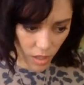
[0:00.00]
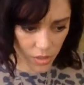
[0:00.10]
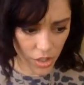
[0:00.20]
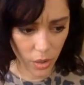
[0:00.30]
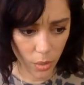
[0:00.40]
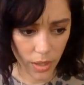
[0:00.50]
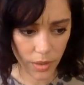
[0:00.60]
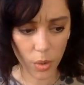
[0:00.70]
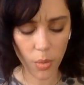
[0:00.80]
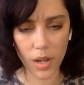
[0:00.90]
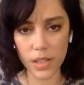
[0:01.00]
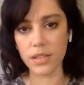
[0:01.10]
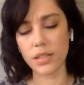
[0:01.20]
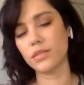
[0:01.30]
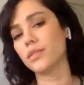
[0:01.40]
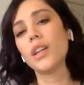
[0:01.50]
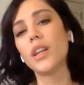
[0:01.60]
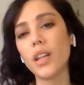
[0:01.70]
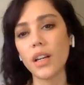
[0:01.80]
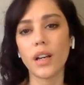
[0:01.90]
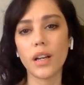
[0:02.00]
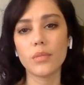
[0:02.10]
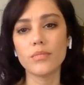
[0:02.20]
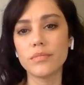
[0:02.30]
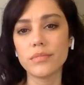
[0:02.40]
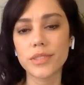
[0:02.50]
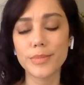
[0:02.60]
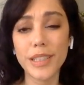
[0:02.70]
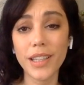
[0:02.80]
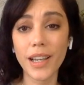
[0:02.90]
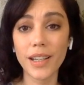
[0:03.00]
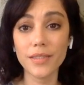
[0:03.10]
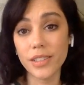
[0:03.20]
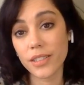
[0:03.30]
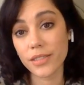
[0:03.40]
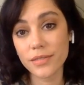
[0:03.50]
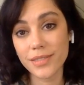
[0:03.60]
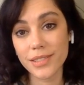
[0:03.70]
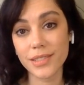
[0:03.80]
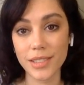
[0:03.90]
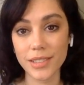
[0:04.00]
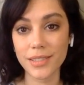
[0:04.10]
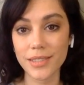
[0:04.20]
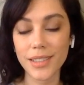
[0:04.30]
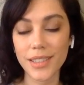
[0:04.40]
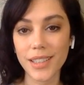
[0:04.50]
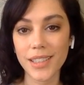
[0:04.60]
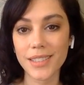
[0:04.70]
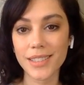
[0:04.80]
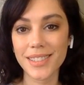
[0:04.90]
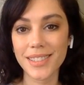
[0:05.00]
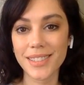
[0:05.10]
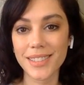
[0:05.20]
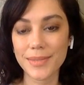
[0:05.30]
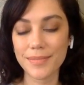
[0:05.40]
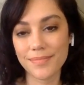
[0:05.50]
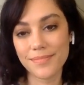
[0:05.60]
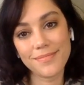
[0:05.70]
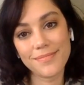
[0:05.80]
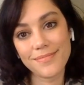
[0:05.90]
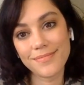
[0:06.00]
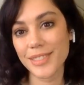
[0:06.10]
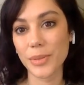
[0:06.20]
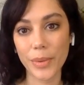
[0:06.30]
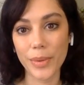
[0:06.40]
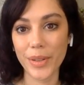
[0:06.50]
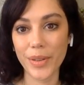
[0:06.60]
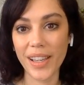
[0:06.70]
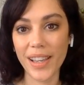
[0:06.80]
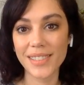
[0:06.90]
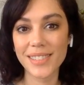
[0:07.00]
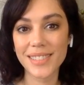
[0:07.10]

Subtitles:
channel whatever it was. And, but yeah, it's just, it's what we do, I guess.